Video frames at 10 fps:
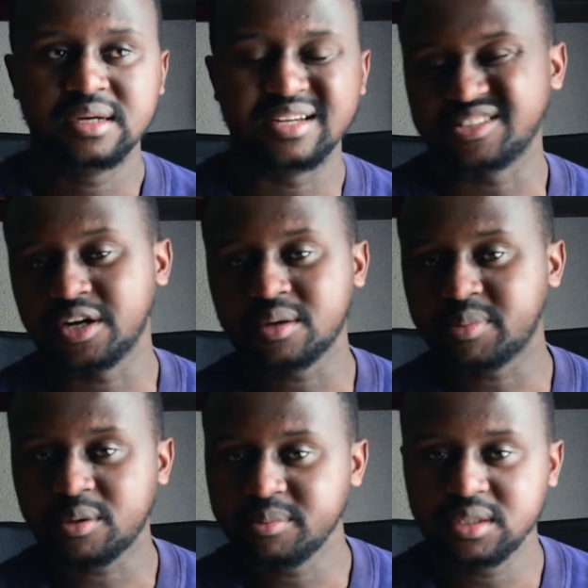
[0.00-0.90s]
it's not
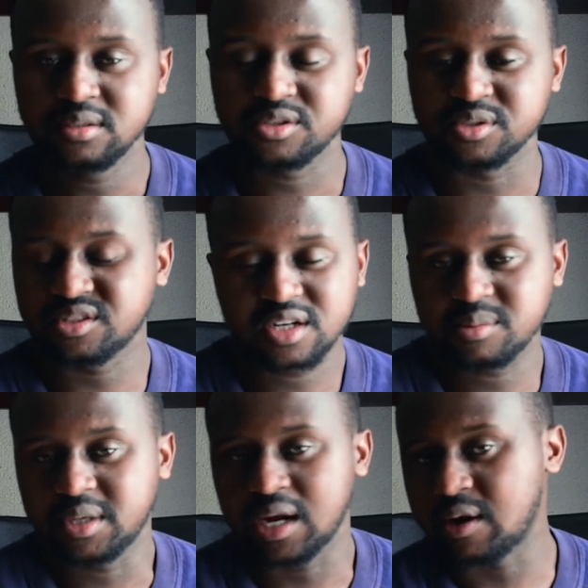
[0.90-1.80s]
about me. So it's not
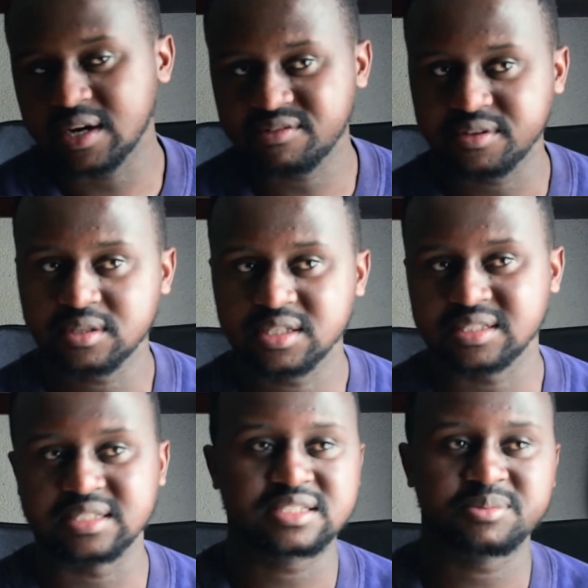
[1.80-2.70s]
about how I feel.
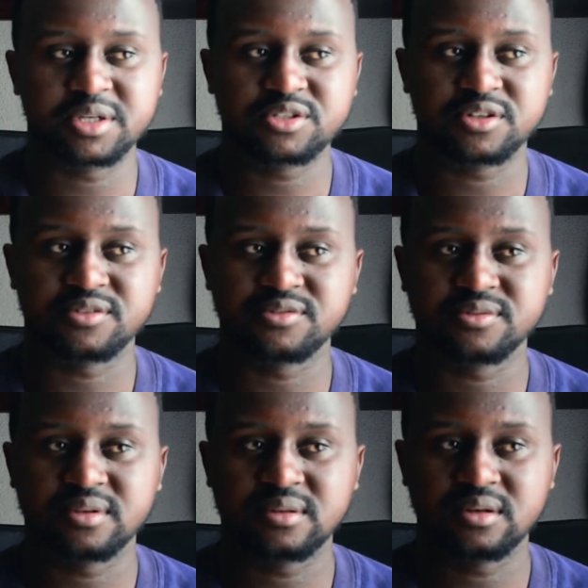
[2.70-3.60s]
It's just a matter of
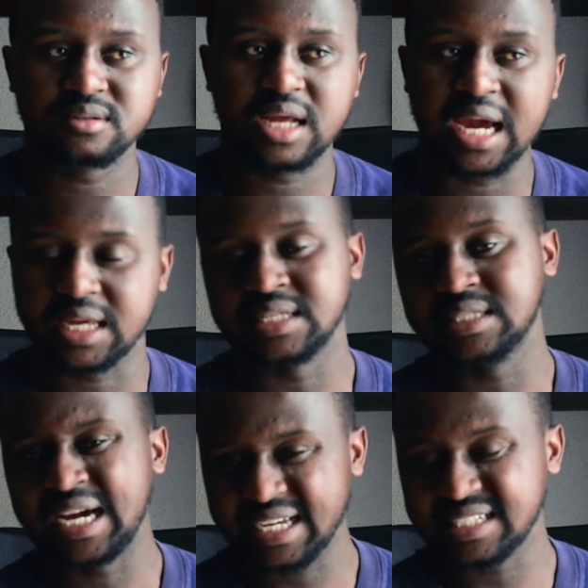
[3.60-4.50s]
I
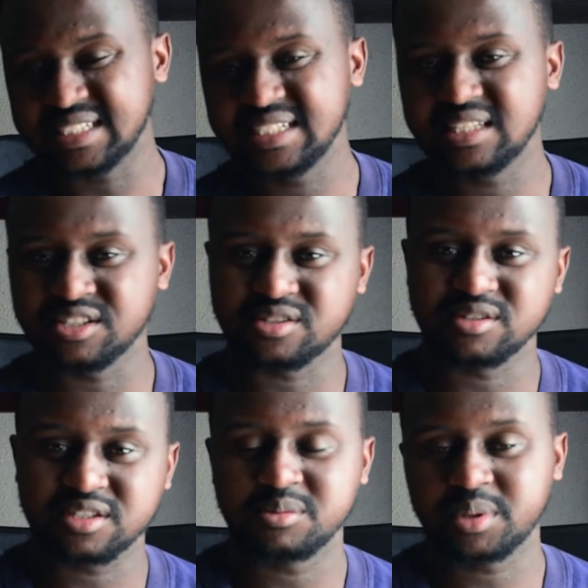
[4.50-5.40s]
can see there's
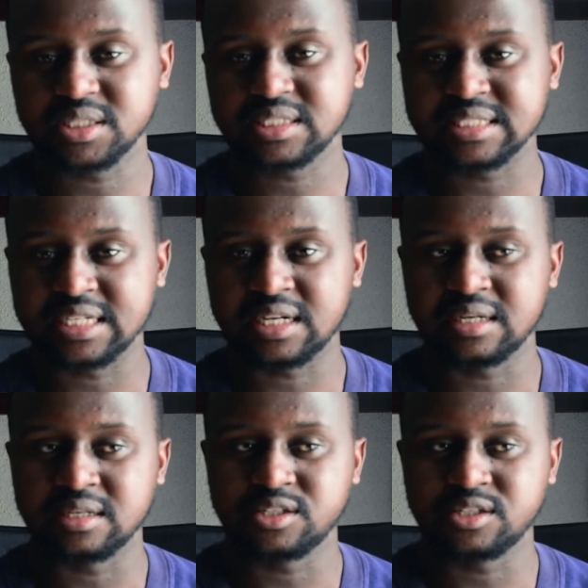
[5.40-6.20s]
certain pastors that are